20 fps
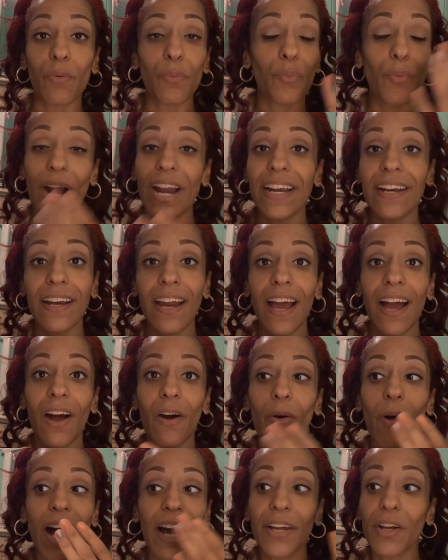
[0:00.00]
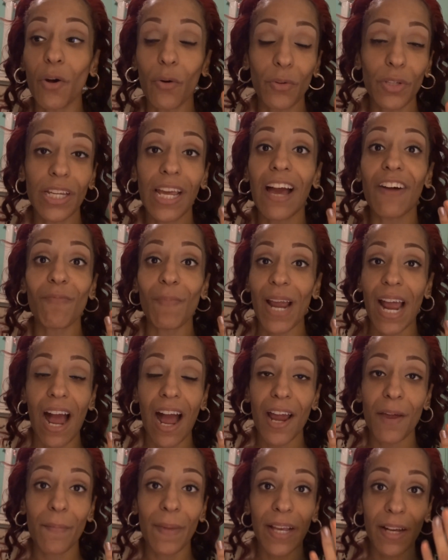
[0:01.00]
right now I only have my
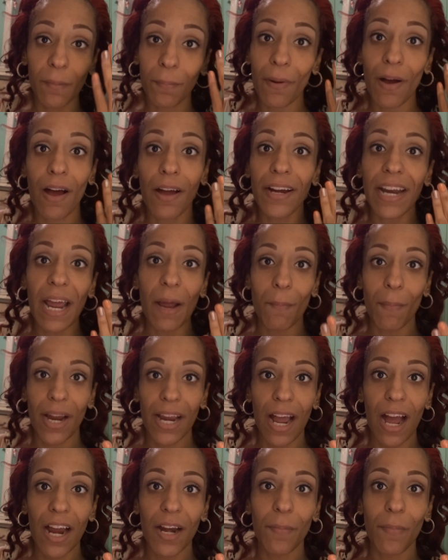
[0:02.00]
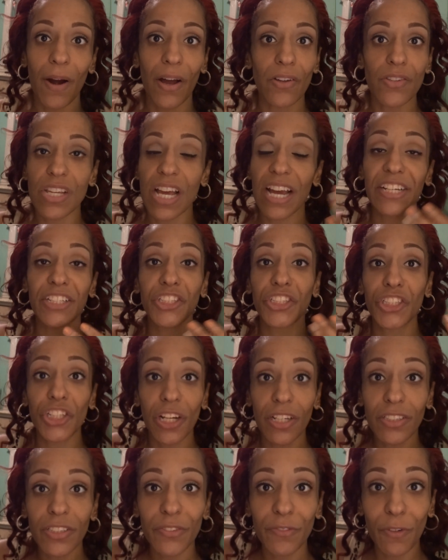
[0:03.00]
eye makeup on and my eyebrows. I
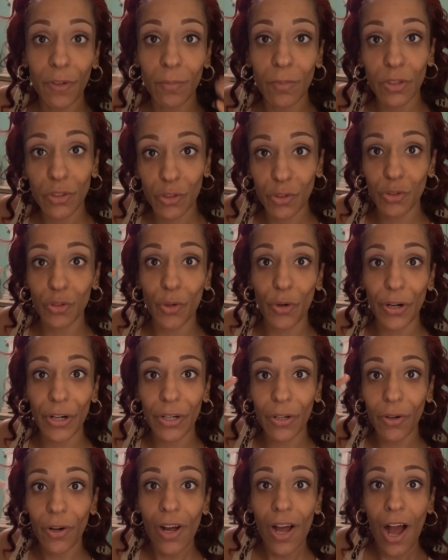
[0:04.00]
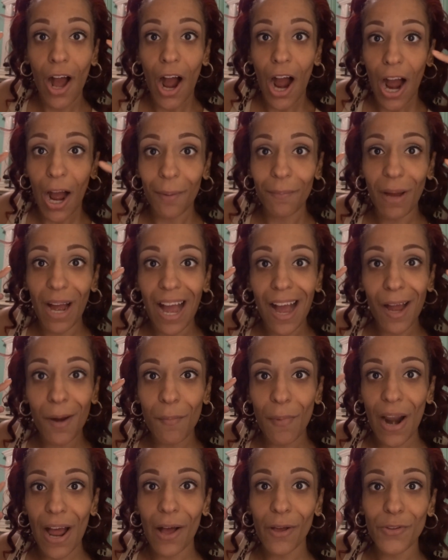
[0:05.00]
just filmed a tutorial on my
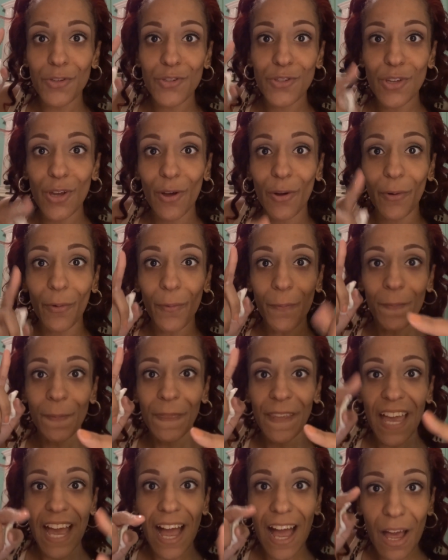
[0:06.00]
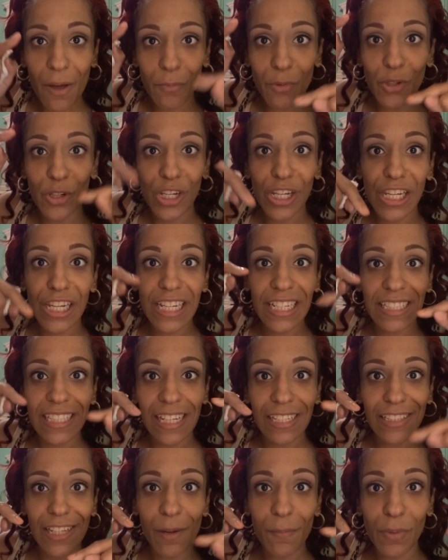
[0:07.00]
eyebrows, so I will link
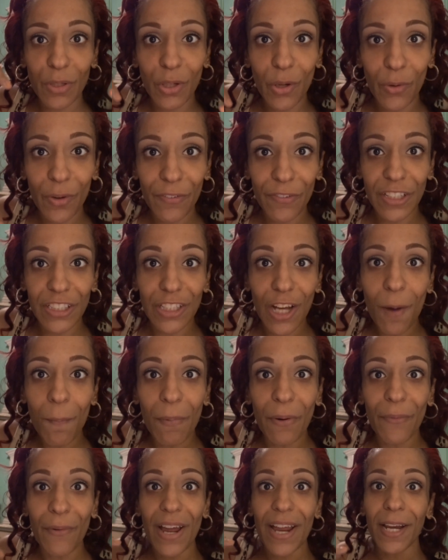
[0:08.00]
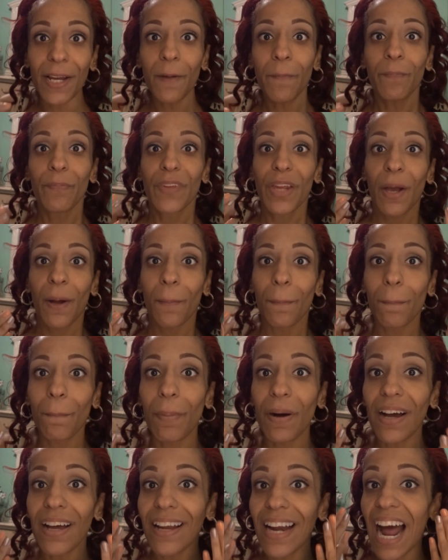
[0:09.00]
that down below if it's up already,
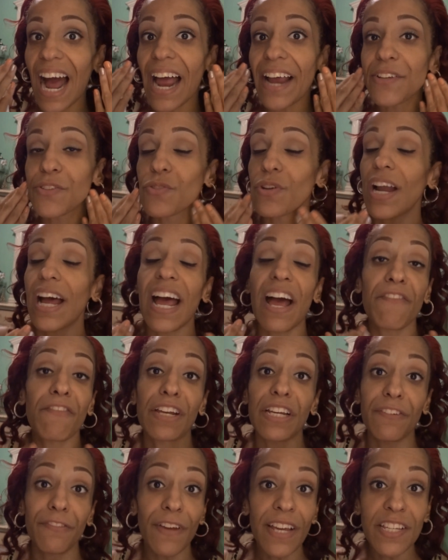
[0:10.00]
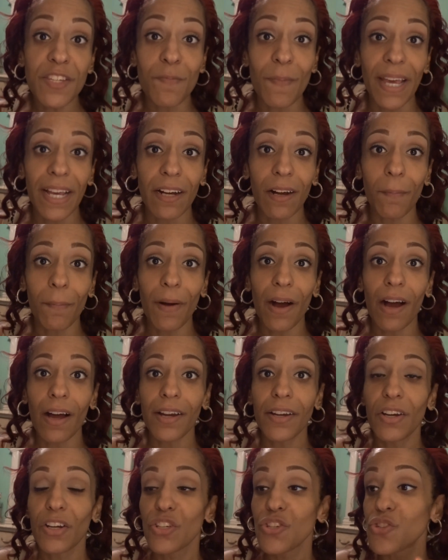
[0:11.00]
but I do not have any face makeup
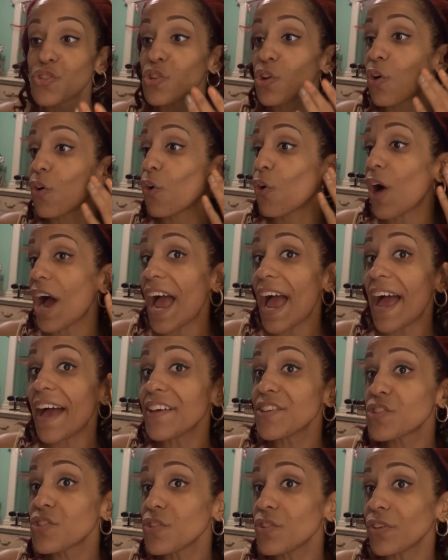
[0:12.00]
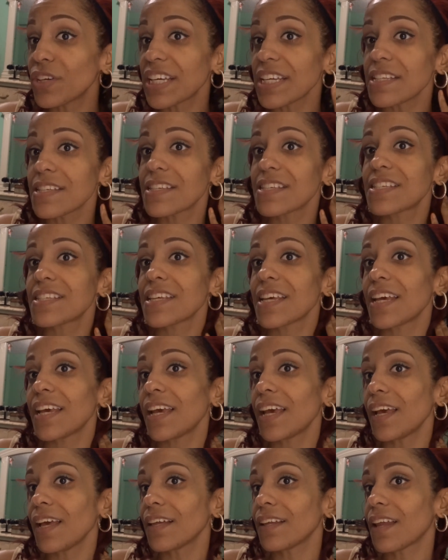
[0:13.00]
on. So as you can
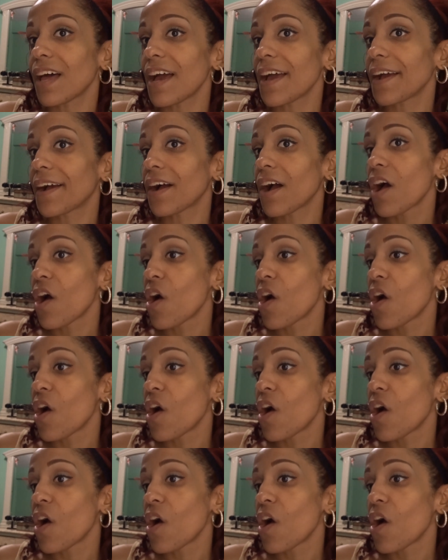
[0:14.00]
see, like